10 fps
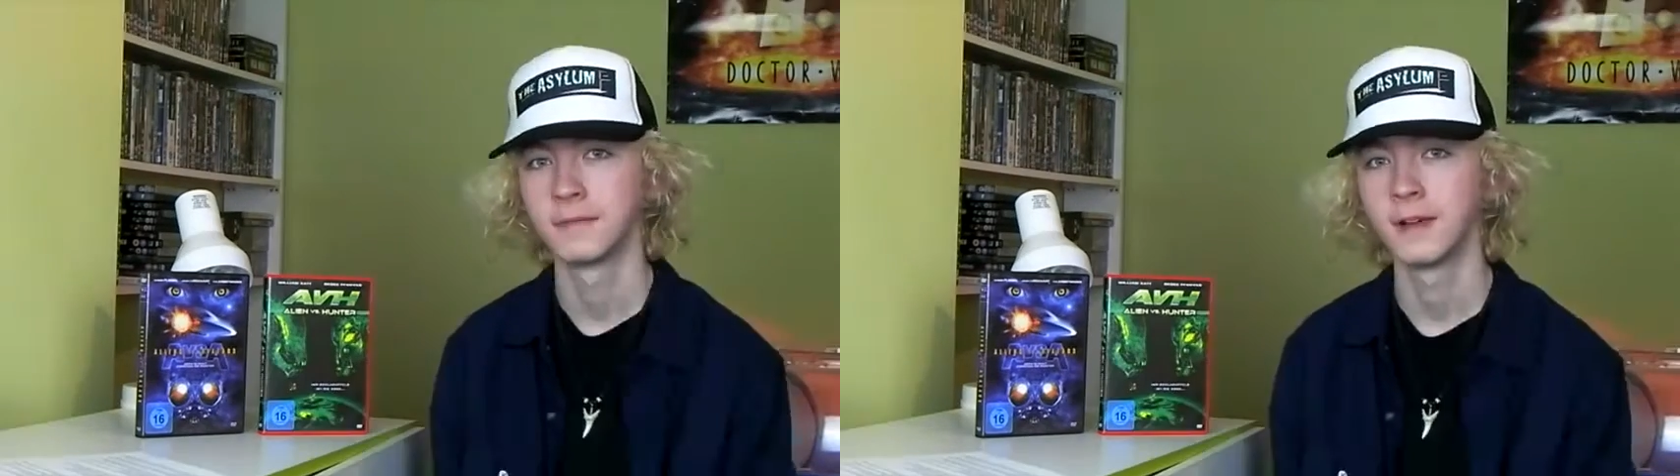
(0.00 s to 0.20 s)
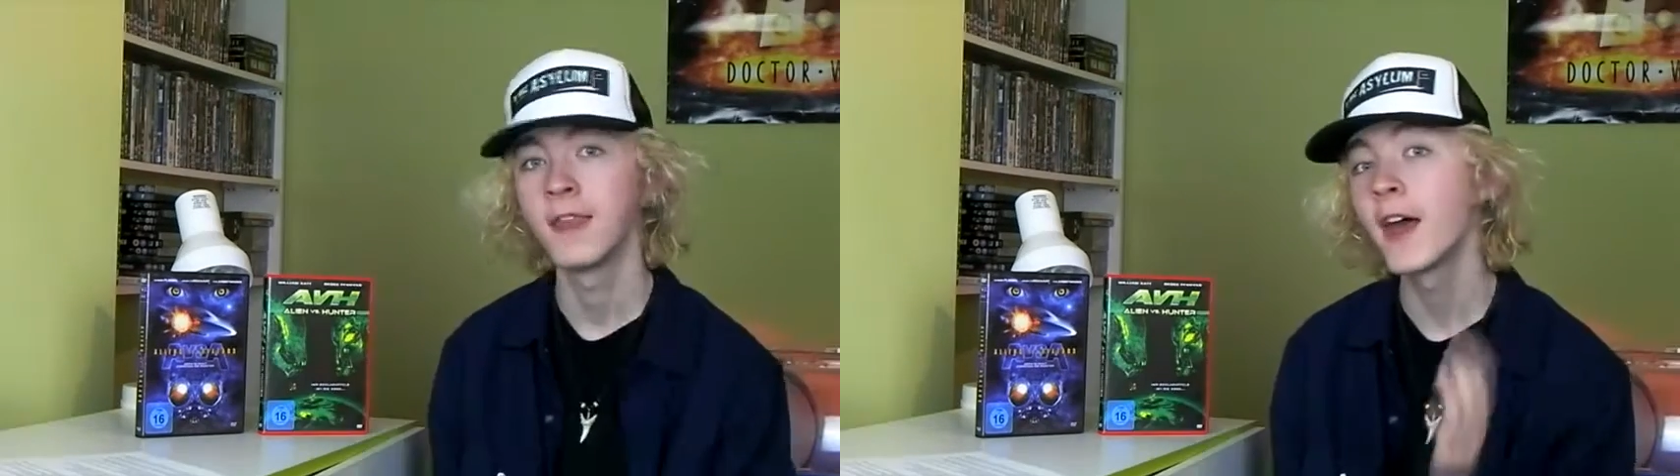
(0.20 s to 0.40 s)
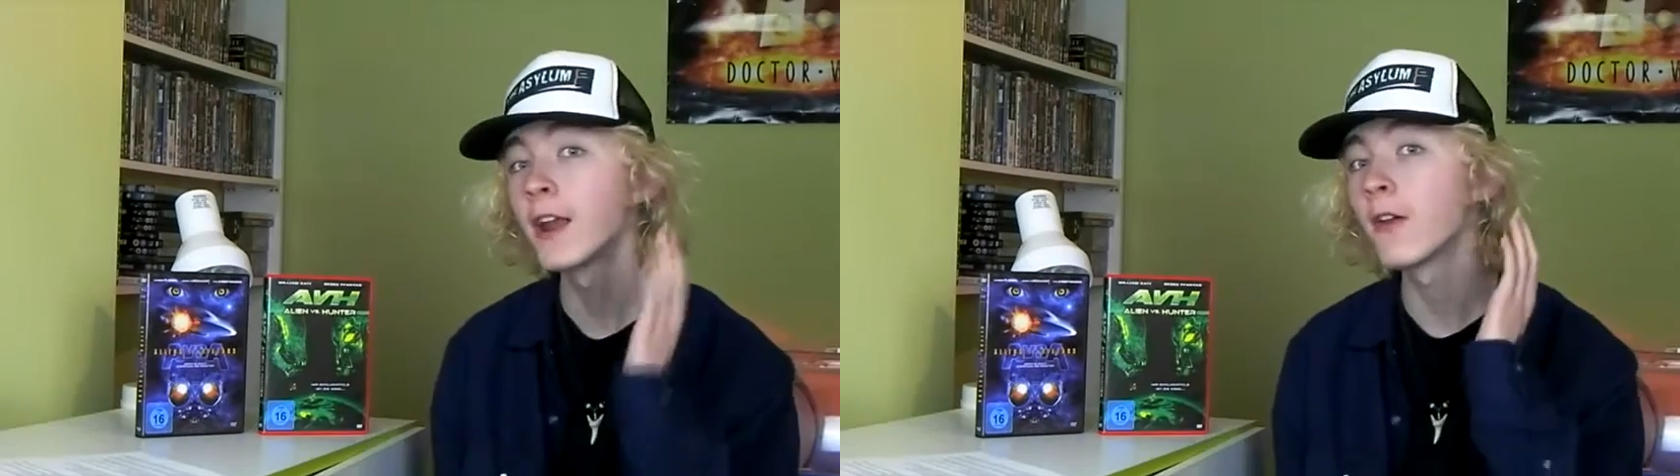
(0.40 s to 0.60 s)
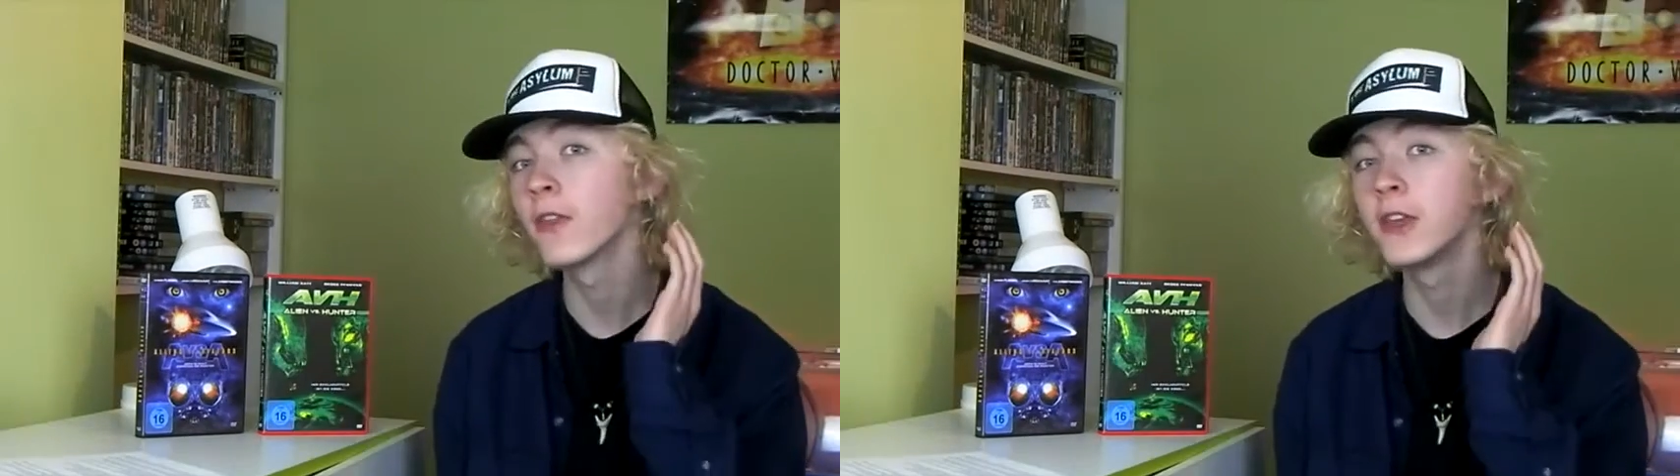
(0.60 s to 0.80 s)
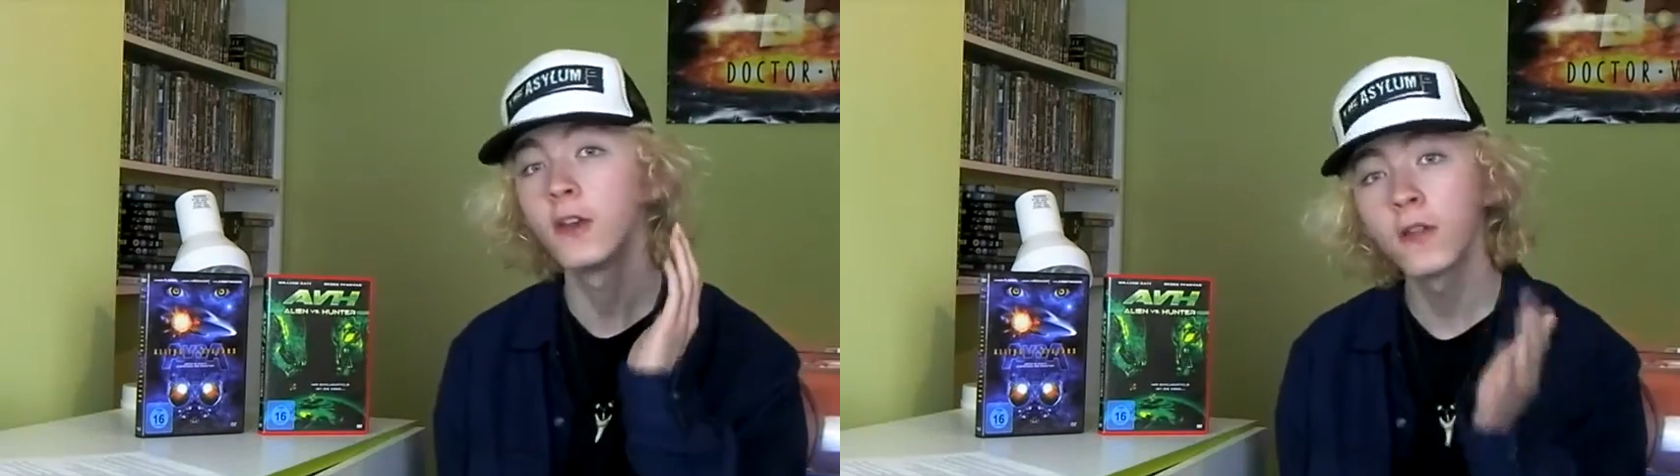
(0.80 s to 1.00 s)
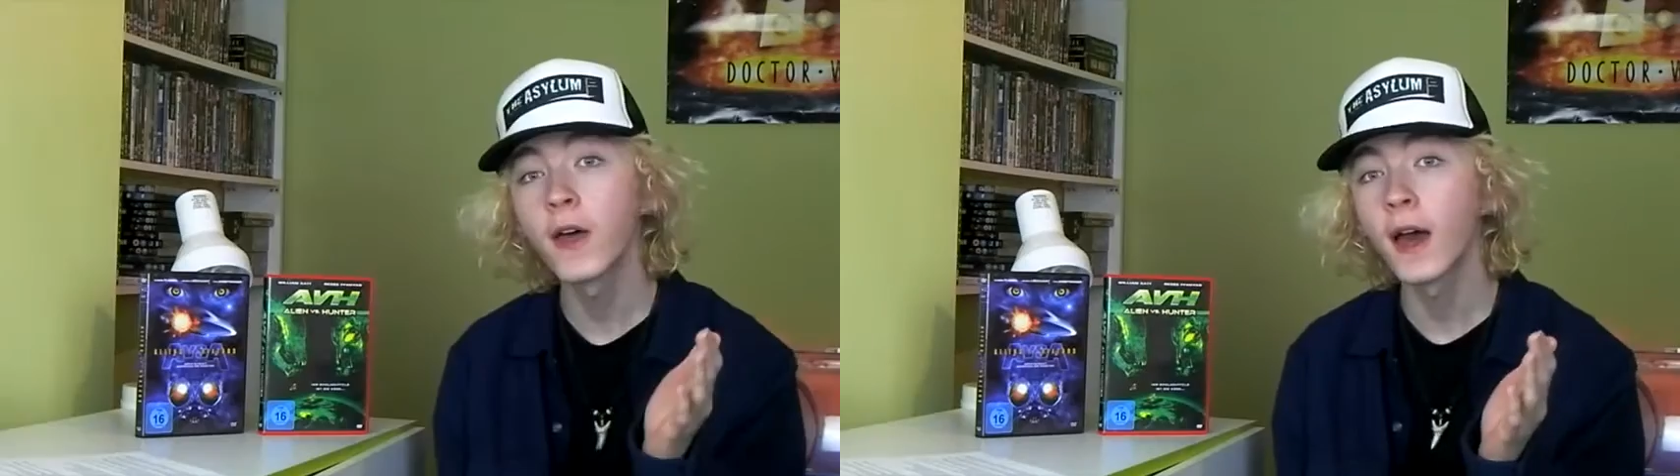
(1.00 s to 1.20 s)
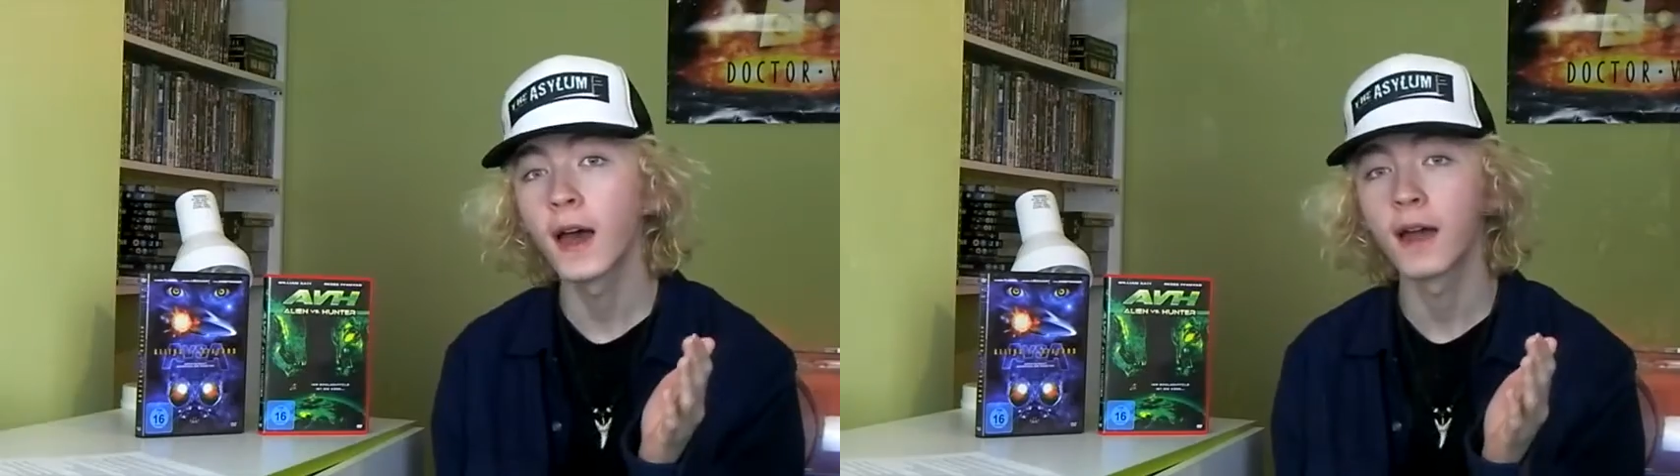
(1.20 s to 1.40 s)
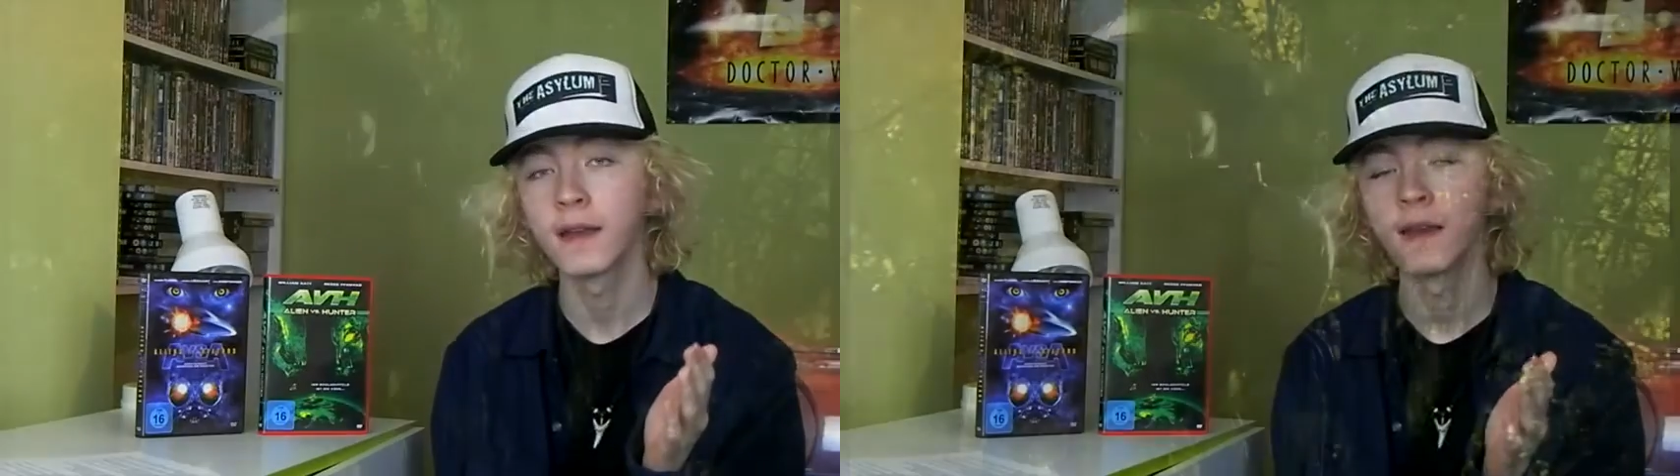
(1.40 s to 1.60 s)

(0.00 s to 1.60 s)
Then on the other hand,